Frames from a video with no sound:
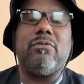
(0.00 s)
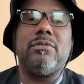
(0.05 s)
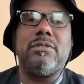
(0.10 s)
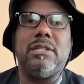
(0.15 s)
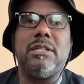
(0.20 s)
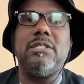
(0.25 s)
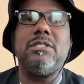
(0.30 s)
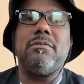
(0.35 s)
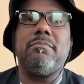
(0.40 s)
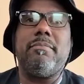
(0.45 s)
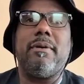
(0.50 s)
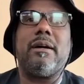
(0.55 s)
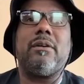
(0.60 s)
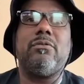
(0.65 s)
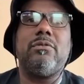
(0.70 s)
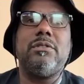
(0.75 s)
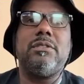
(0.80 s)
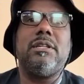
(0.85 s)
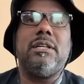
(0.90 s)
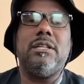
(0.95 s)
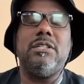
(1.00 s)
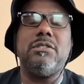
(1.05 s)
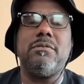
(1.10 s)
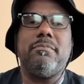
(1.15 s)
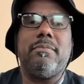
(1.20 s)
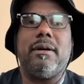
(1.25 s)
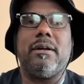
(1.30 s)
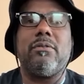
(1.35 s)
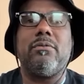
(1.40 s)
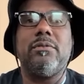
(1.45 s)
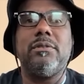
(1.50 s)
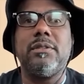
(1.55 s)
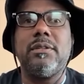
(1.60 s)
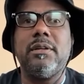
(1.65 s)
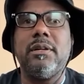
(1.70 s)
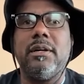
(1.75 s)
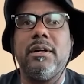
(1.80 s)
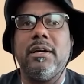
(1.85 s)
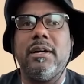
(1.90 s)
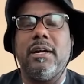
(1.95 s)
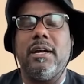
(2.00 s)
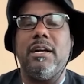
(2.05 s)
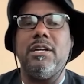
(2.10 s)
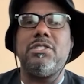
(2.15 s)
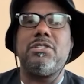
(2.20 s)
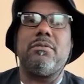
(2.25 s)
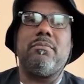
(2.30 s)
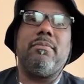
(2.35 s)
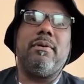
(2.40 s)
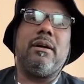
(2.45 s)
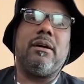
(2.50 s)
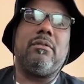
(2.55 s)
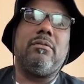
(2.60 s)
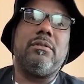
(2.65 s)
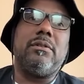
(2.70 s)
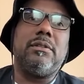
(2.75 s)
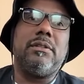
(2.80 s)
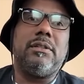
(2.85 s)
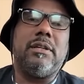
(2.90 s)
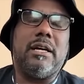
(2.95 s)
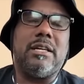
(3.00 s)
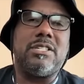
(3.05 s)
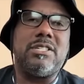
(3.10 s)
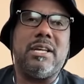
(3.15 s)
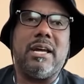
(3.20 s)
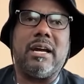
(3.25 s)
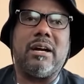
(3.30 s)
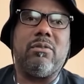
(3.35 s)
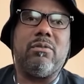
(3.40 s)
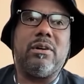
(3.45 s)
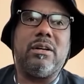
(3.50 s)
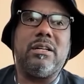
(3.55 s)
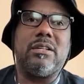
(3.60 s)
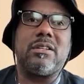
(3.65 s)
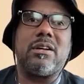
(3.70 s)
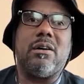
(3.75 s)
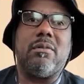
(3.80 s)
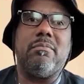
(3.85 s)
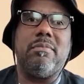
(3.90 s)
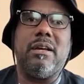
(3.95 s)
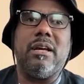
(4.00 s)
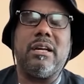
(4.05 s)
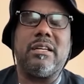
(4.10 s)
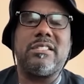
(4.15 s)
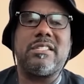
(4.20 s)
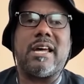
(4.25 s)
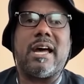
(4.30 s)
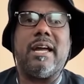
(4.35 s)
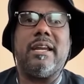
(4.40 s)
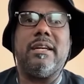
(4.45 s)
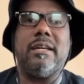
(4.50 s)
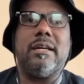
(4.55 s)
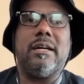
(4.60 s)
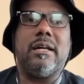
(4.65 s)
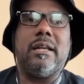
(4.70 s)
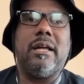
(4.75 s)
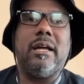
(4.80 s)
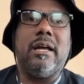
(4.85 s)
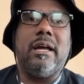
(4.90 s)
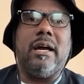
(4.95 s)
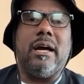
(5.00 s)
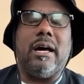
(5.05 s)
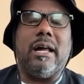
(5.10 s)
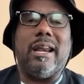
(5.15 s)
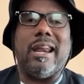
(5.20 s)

ones, these some big ones, these some big ones. Eat some big ones. That second one is going to be exciting uh, a